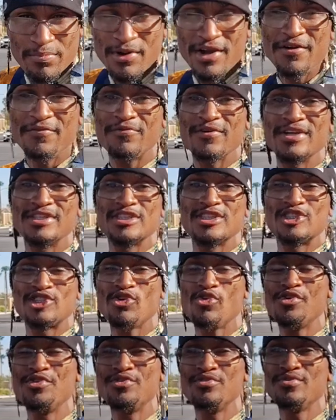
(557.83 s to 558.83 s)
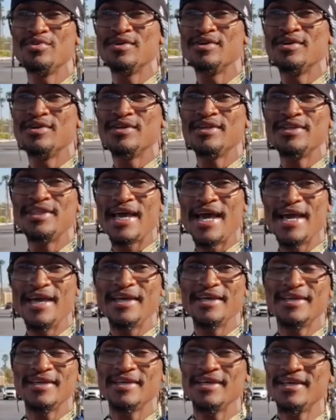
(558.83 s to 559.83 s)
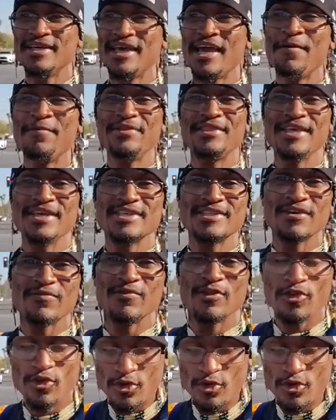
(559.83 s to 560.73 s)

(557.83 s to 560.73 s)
paraphrasing, showing you that everything is of the